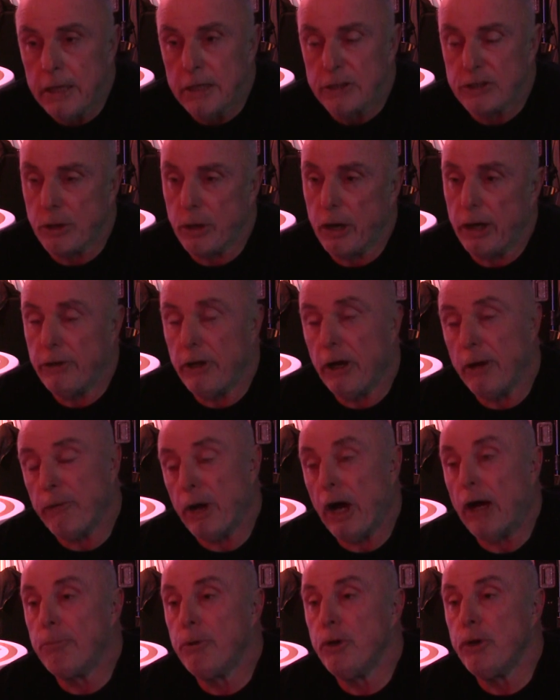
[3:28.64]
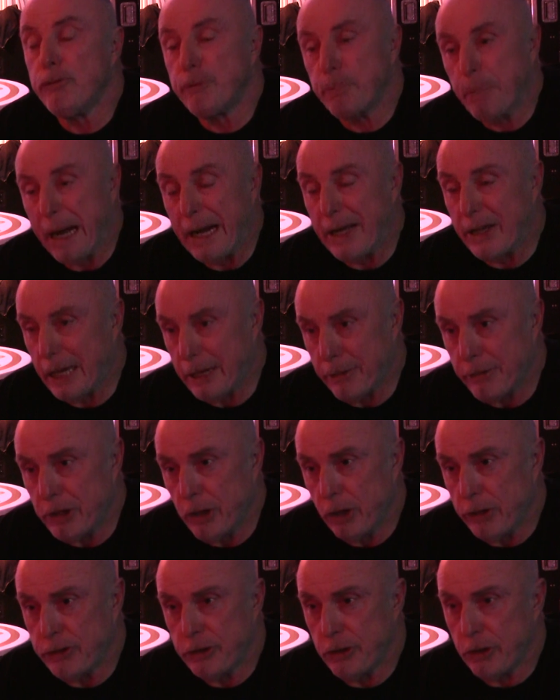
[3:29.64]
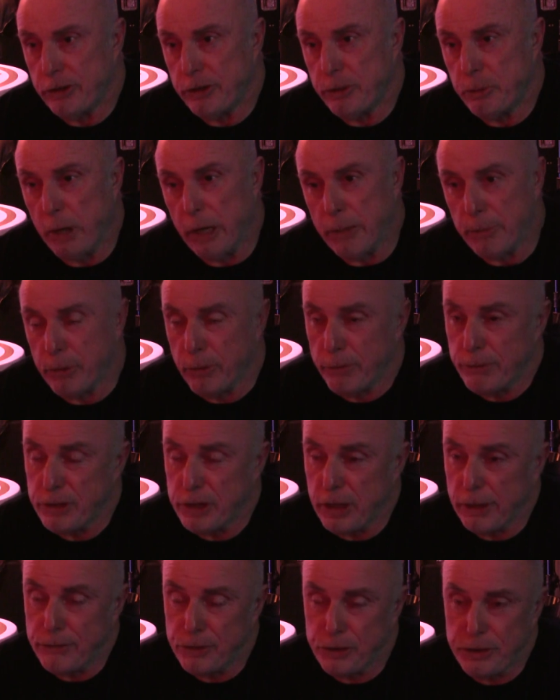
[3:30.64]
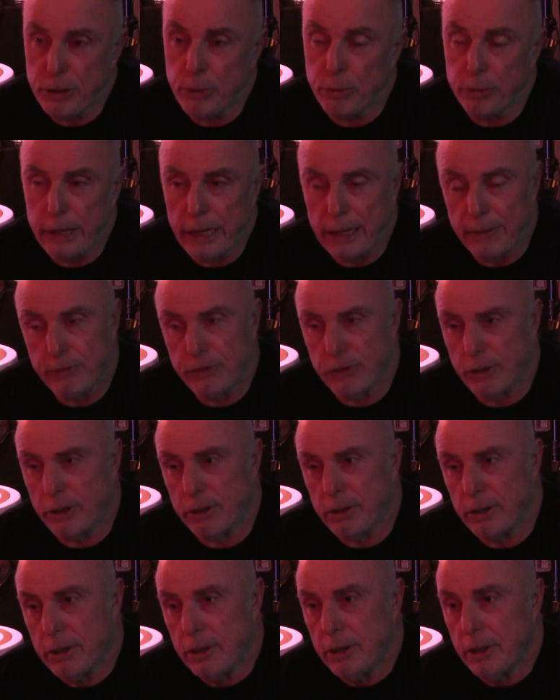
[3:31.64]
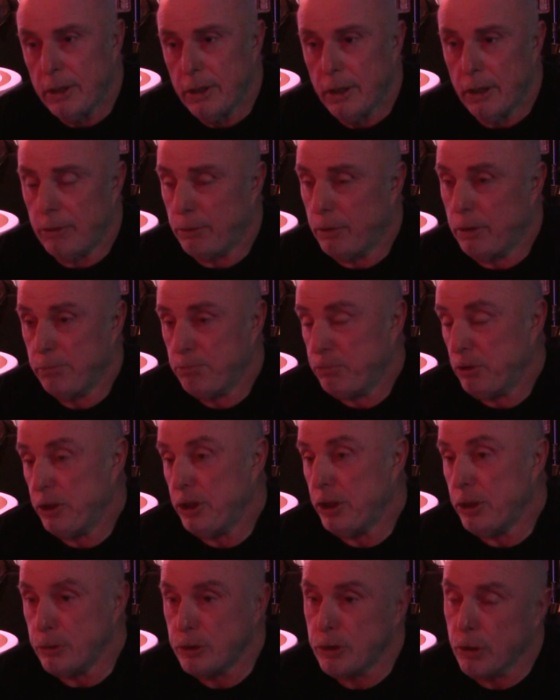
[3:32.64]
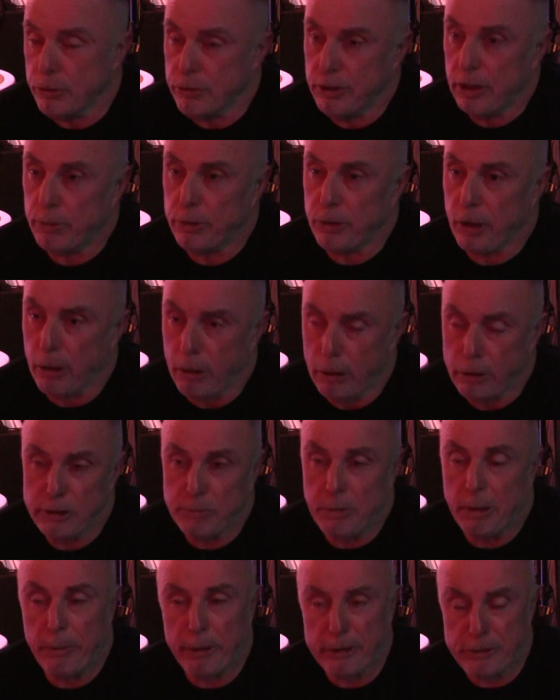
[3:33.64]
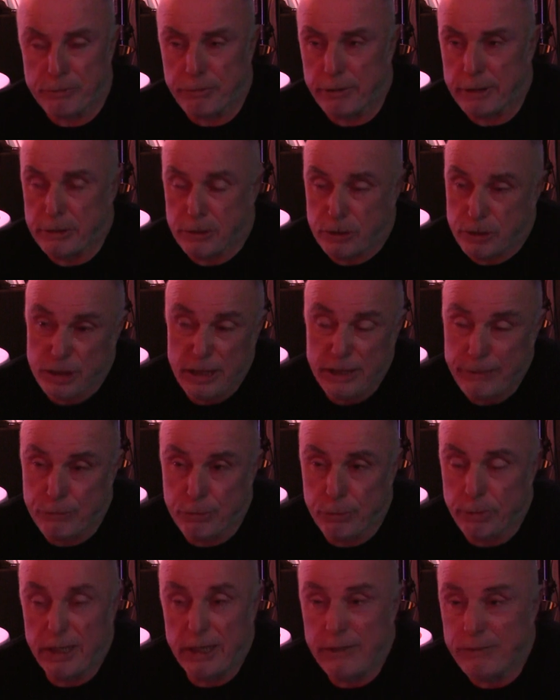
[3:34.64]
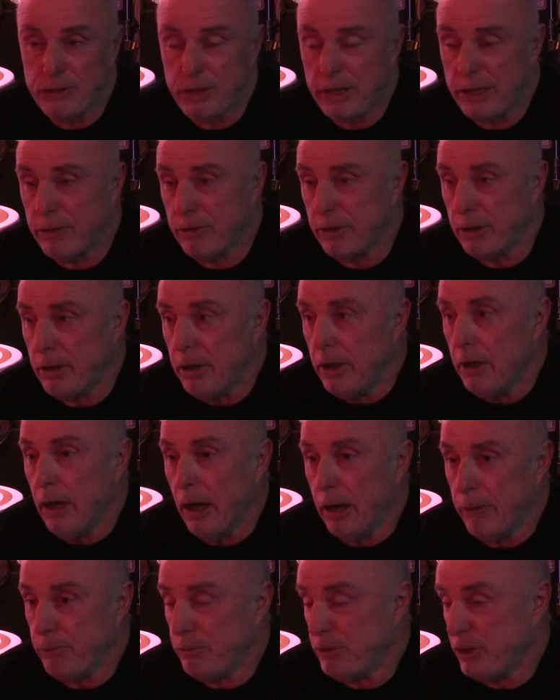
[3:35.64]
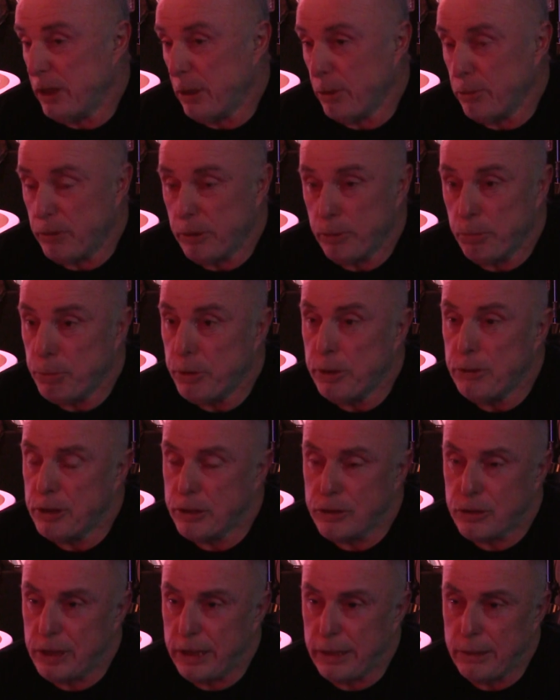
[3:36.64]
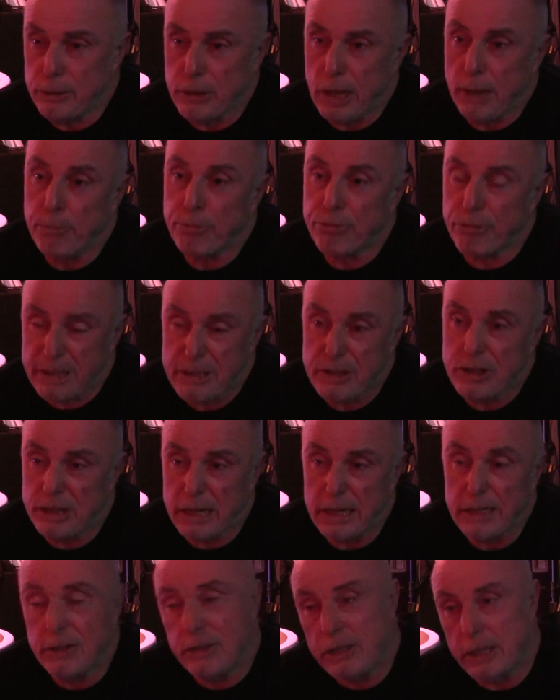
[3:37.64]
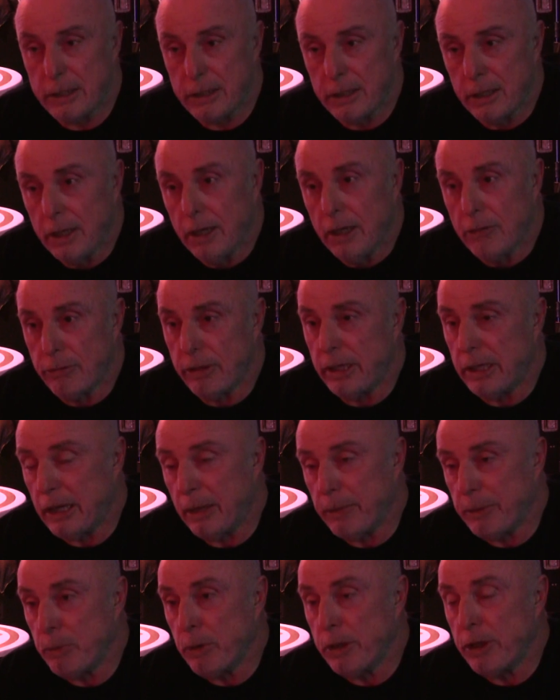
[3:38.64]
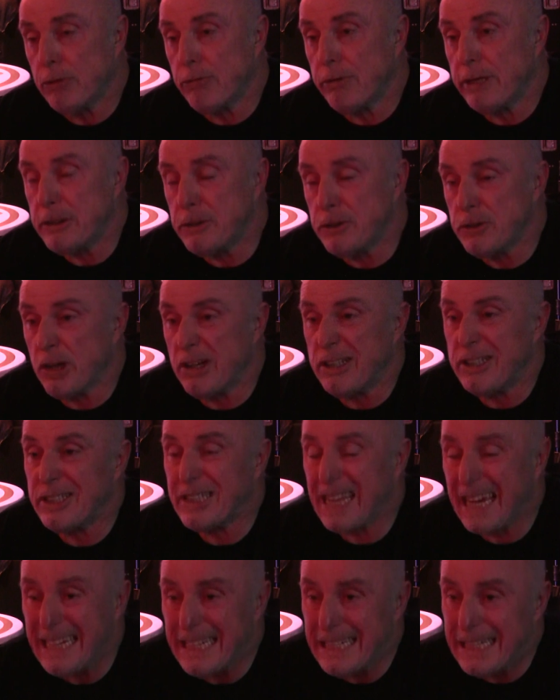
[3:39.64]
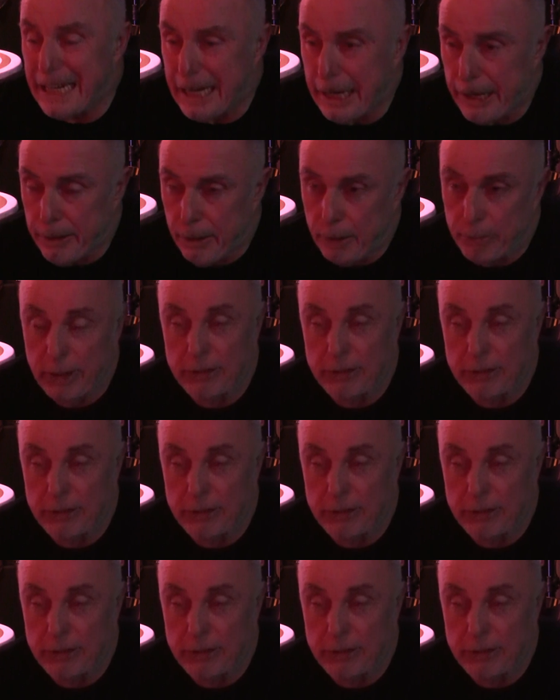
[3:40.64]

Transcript: So I moved back there in 1991, but obviously I've still kept a huge contact with Harlow because my best friend Steve Druitt lives here, and the music scene is unprecedented, really. I mean, one of the reasons that I stayed here